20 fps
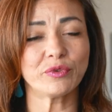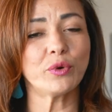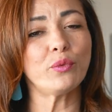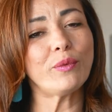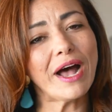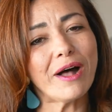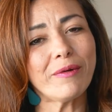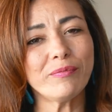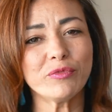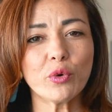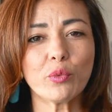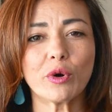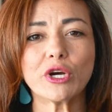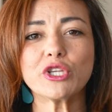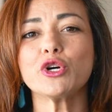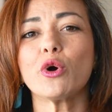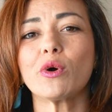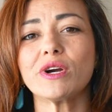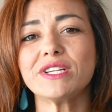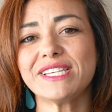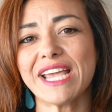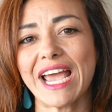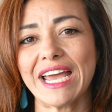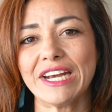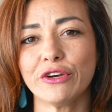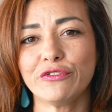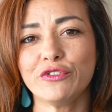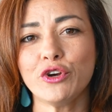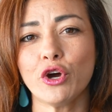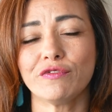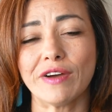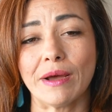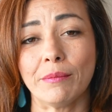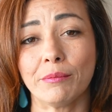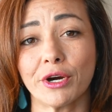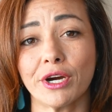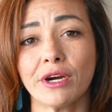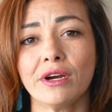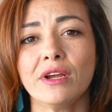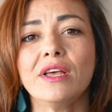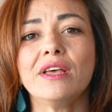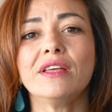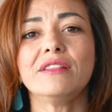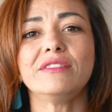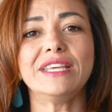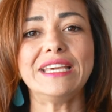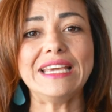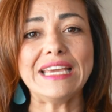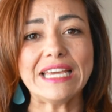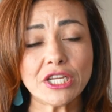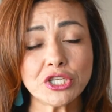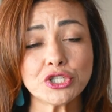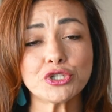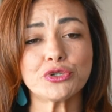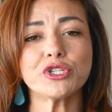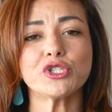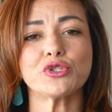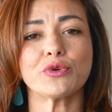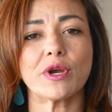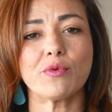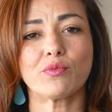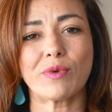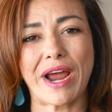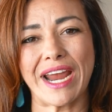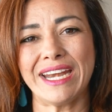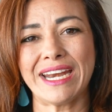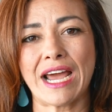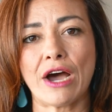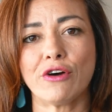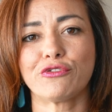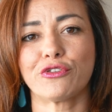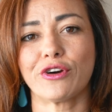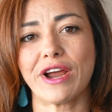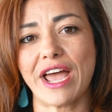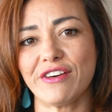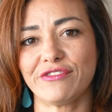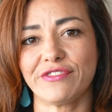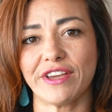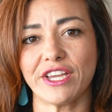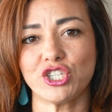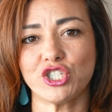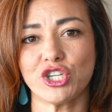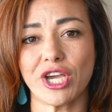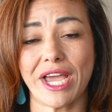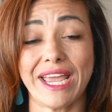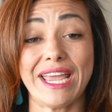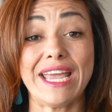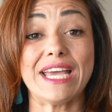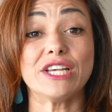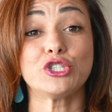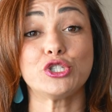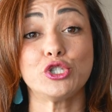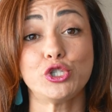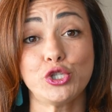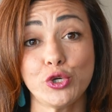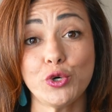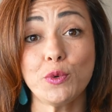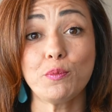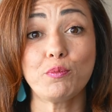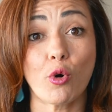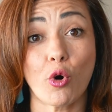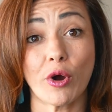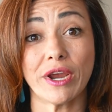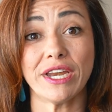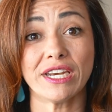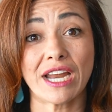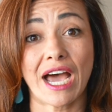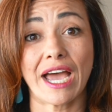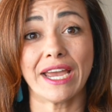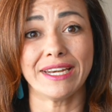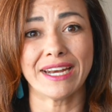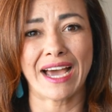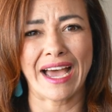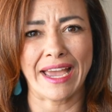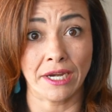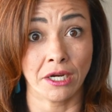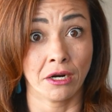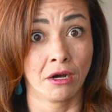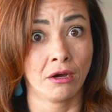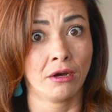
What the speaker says: Well, we're towards the end of November. The interest rate right now for FHA is 2.99.